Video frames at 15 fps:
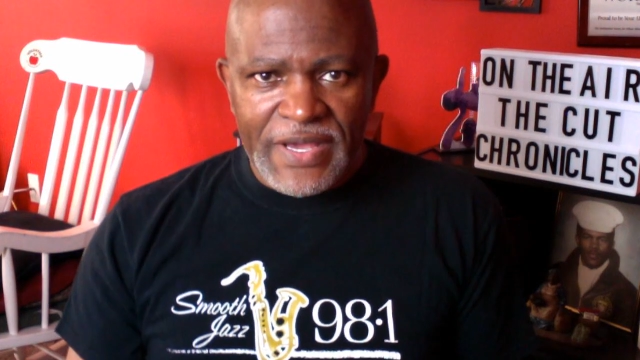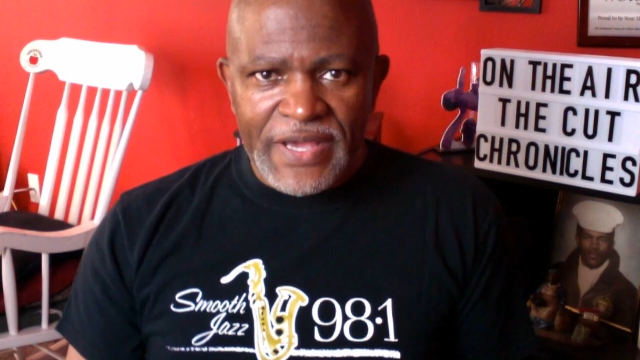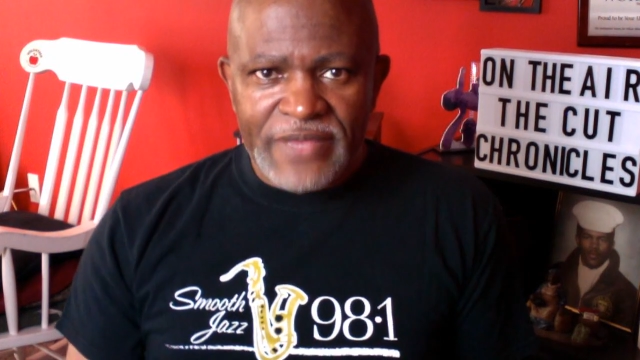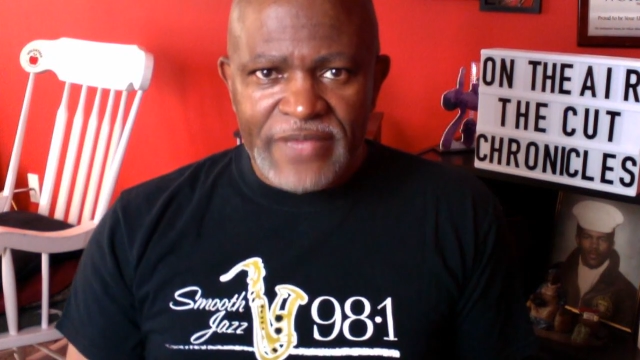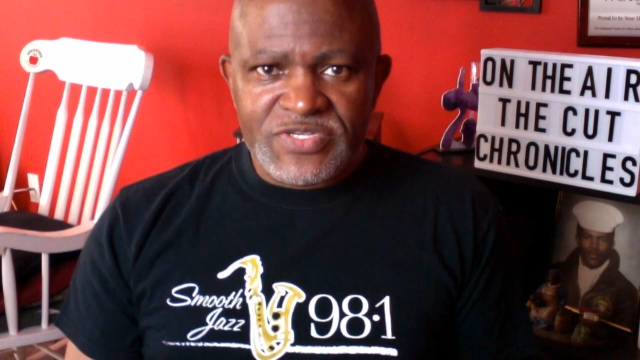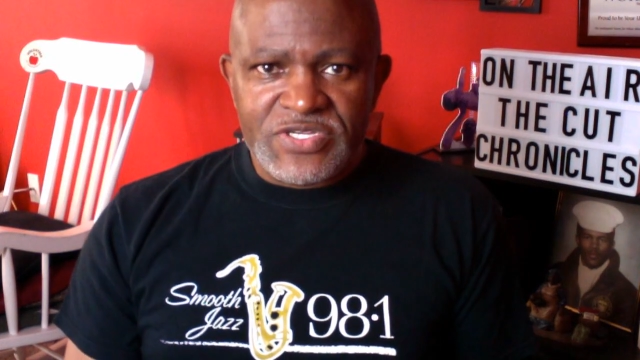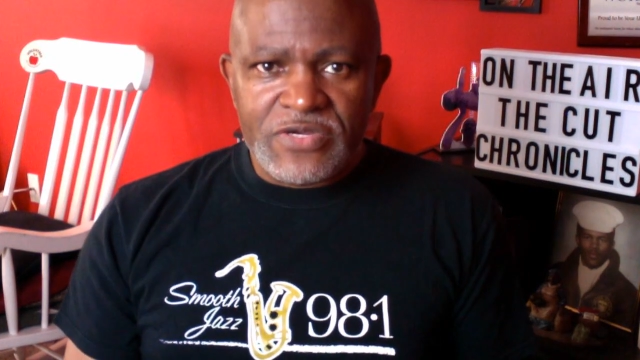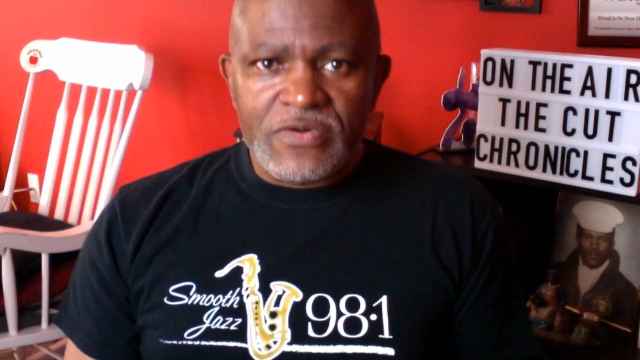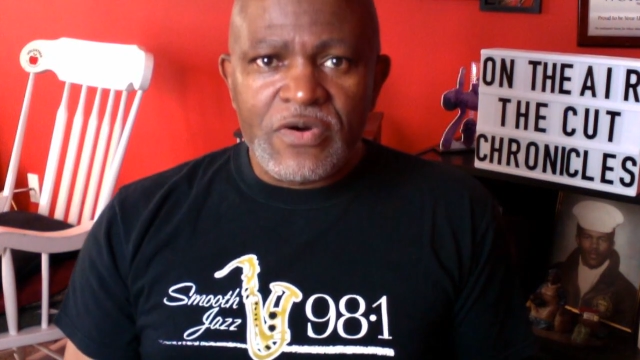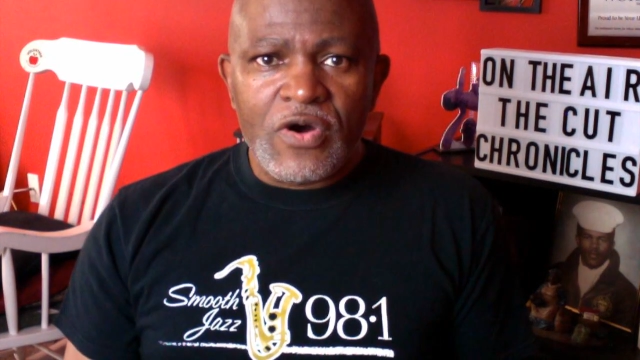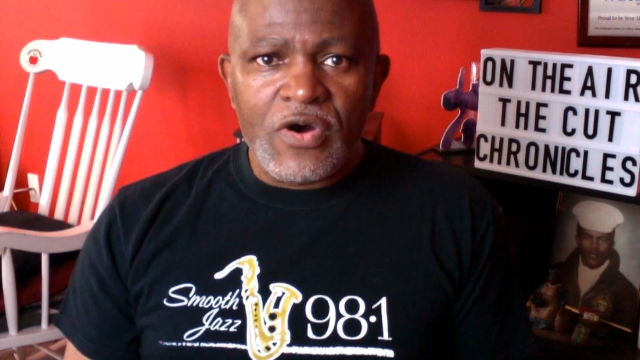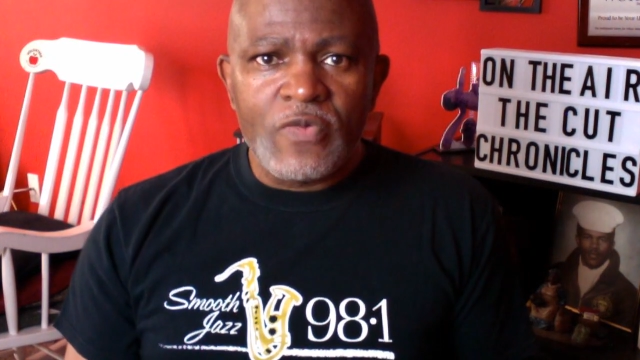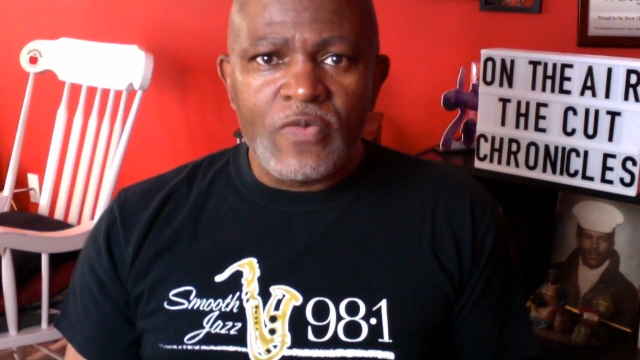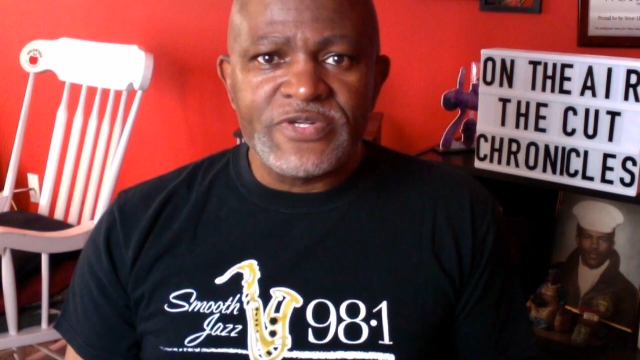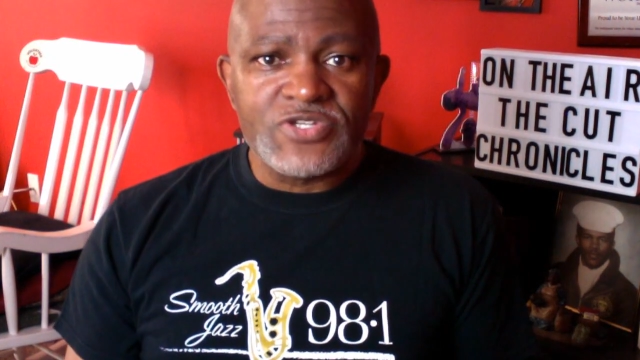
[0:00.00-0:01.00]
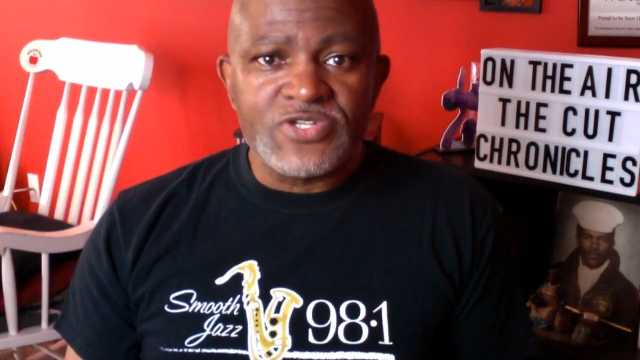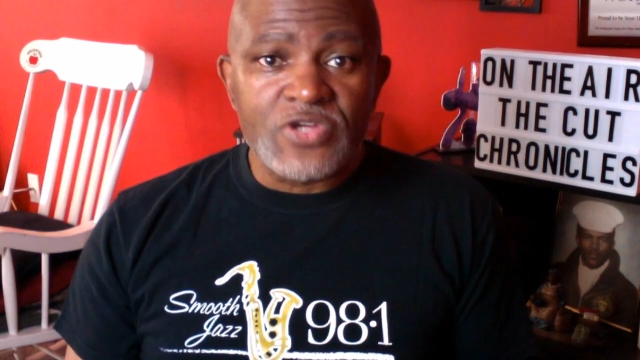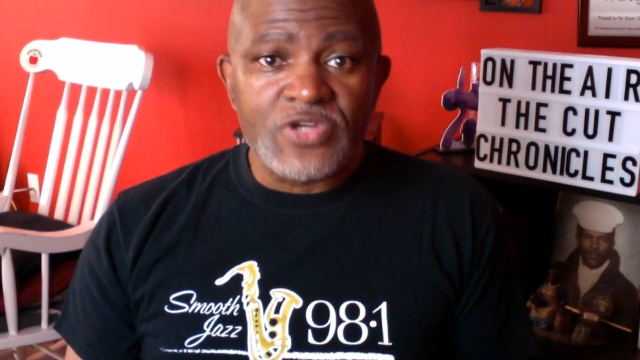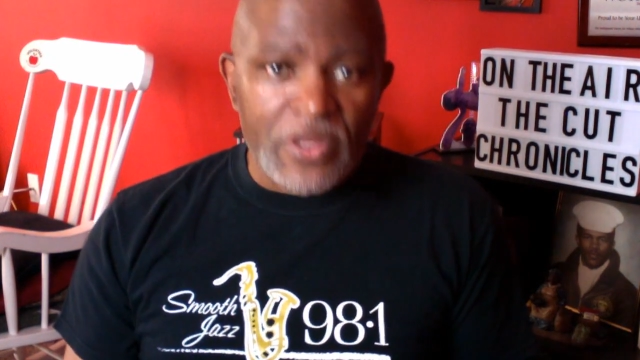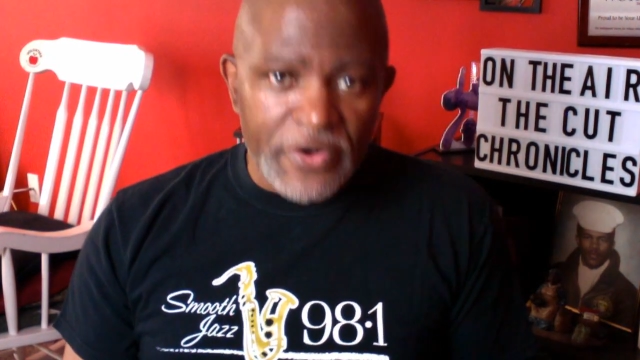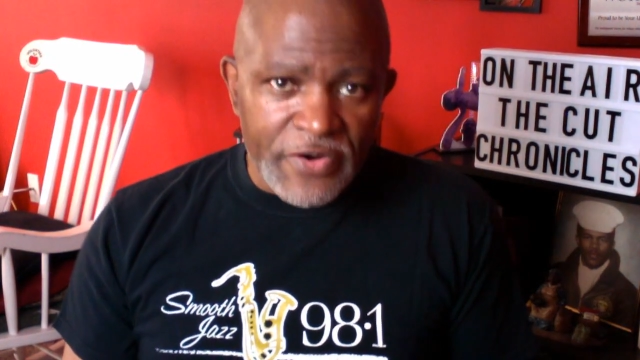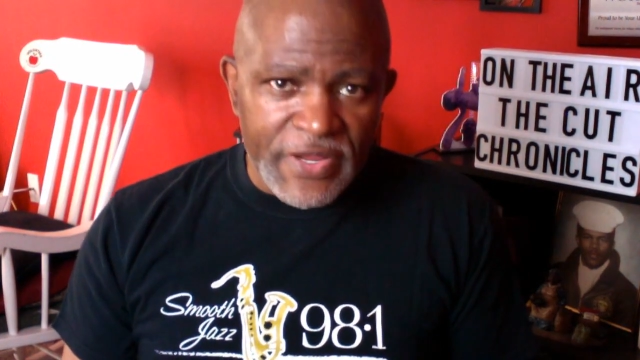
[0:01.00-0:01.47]
I am still open to
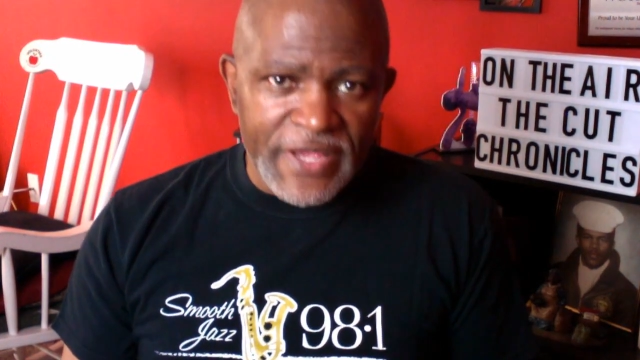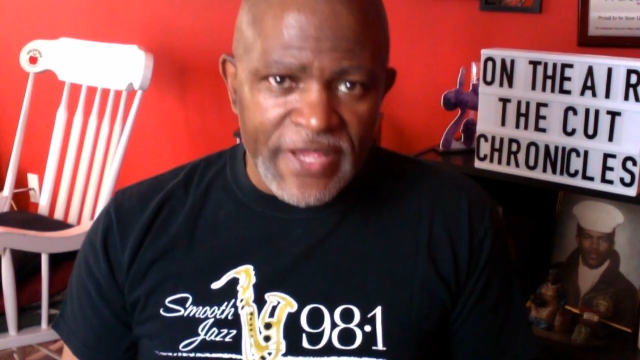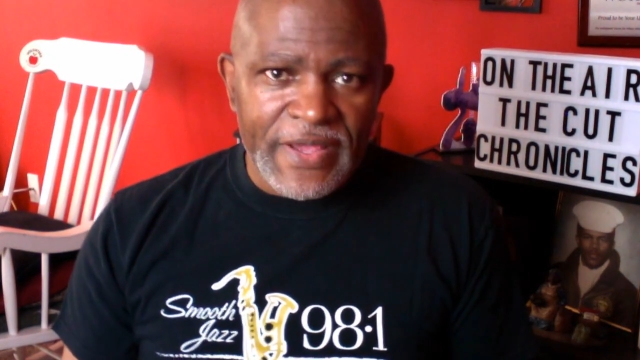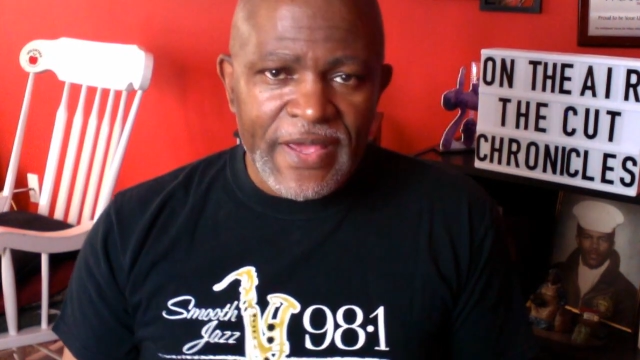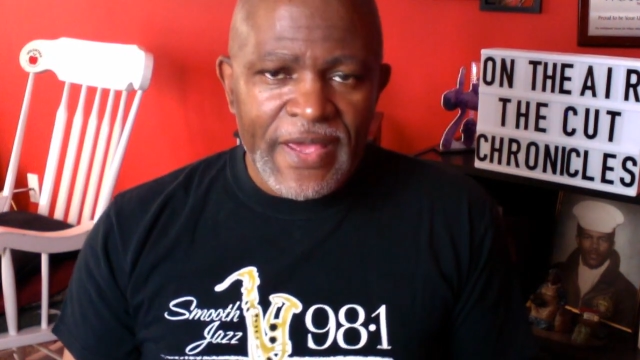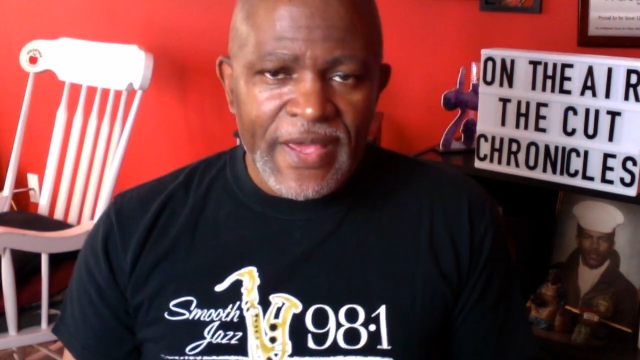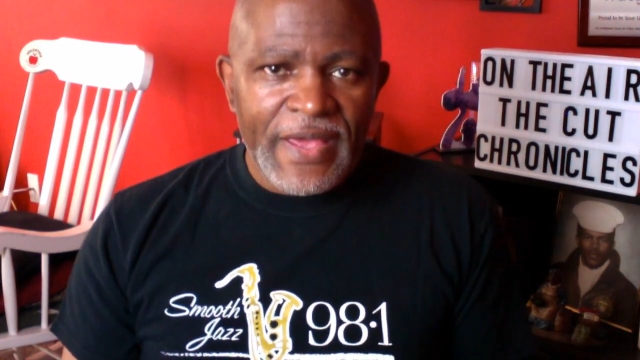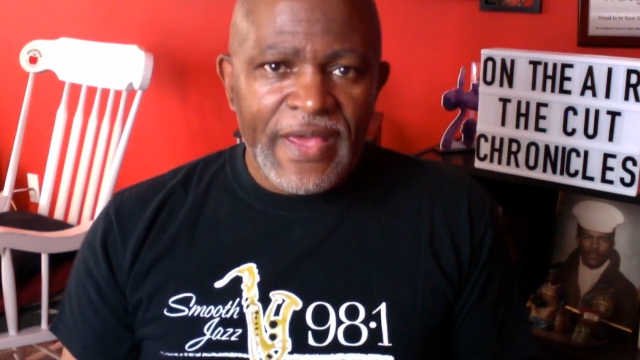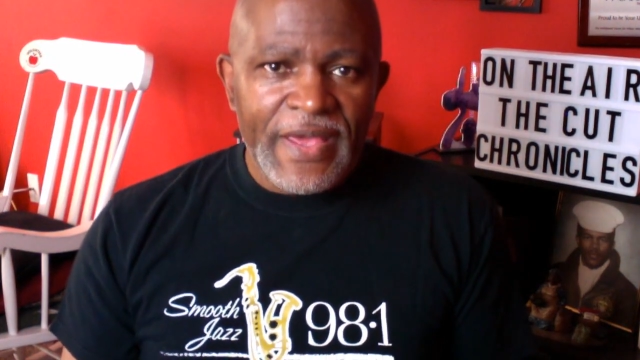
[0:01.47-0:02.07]
learning.